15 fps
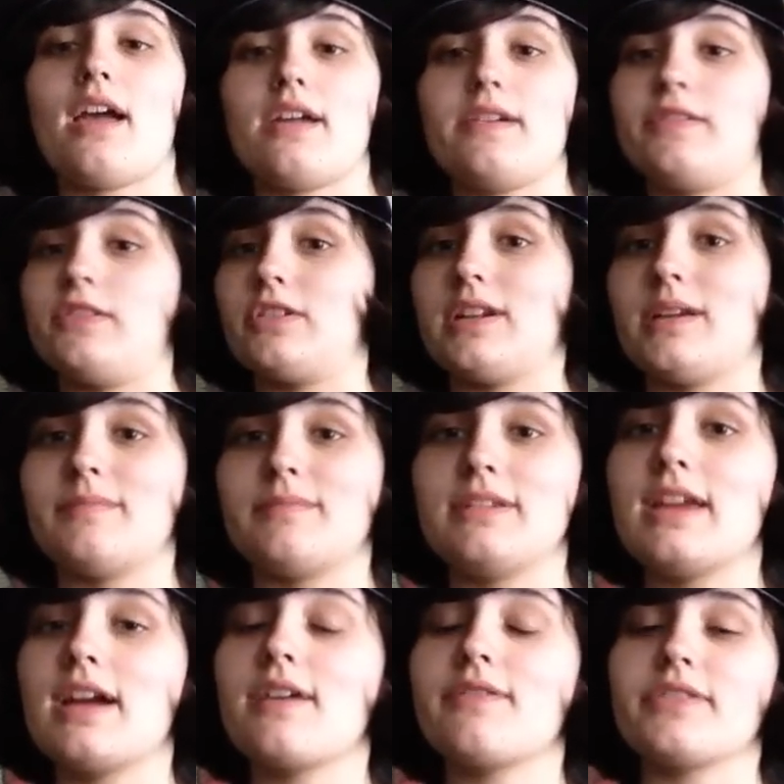If you're an
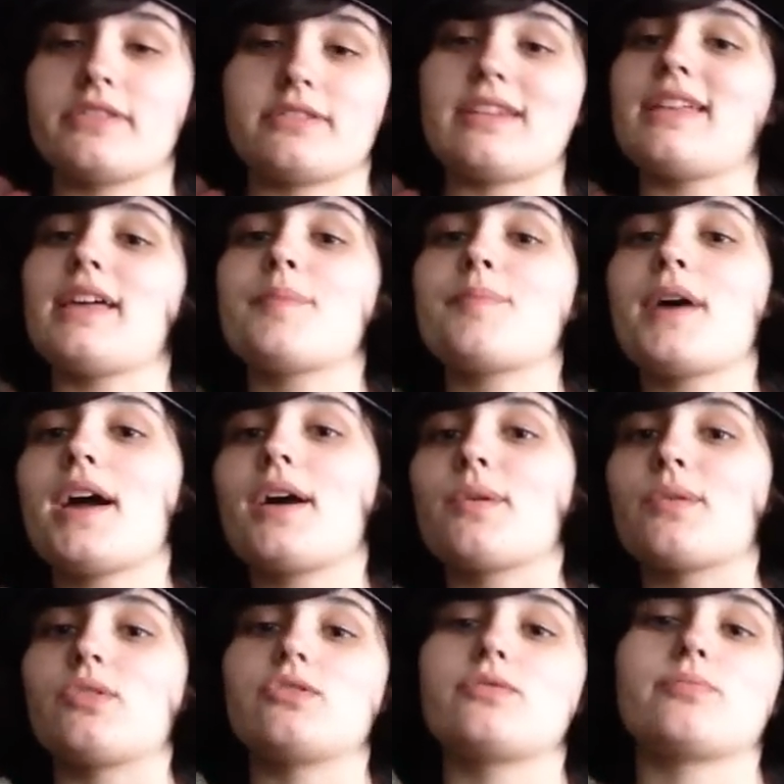MTF, you'll say that
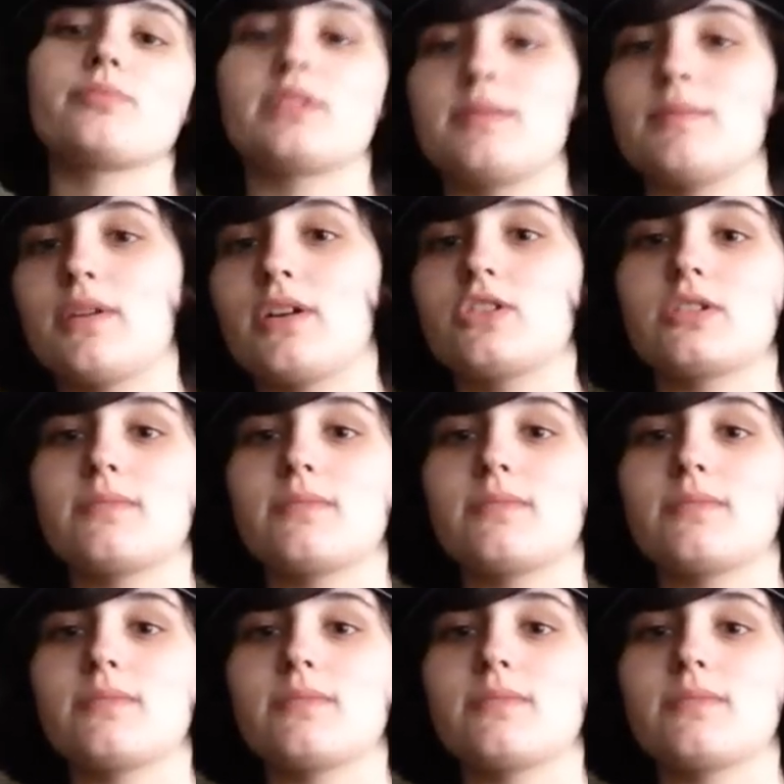backwards pretty much.